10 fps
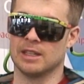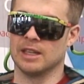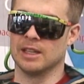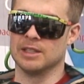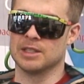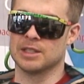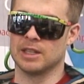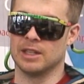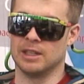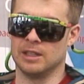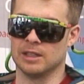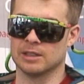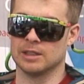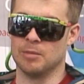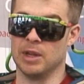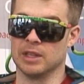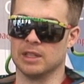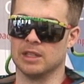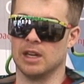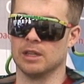and sell a
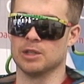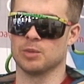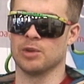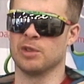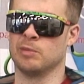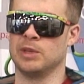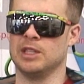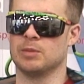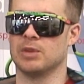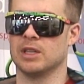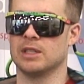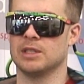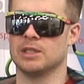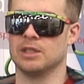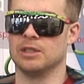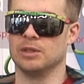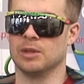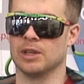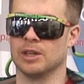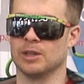million dollars worth of peace bonds to do
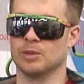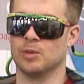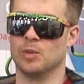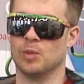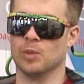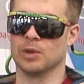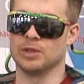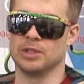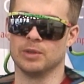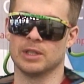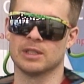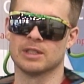our world tour